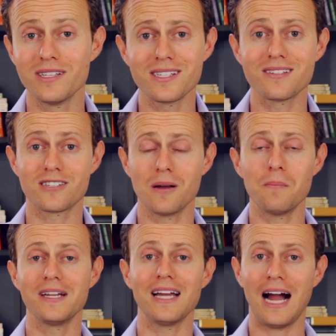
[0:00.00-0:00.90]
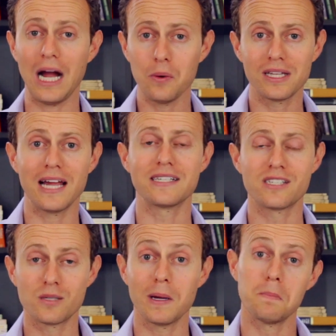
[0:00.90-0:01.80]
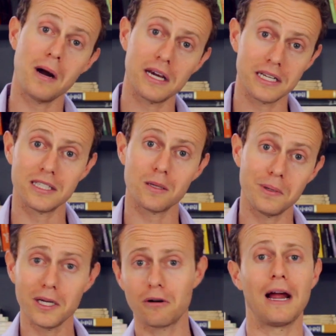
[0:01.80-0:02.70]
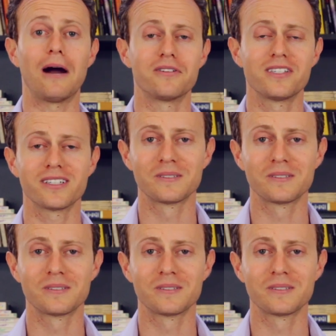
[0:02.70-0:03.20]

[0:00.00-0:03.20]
This is somebody I would like to spend money to be around.